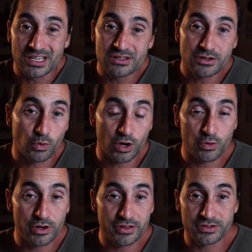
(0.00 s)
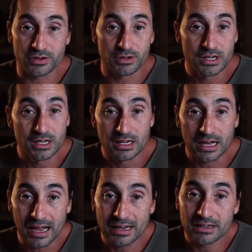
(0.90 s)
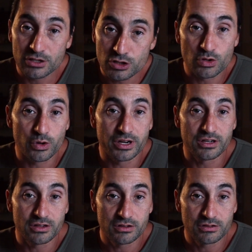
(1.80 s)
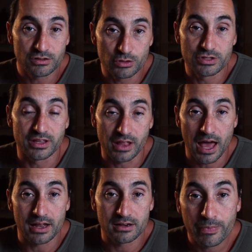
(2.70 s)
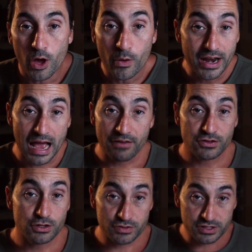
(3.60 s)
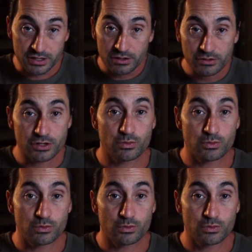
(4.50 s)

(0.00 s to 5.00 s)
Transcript: easy to work with, so I enjoyed using that. All right, after you've sealed your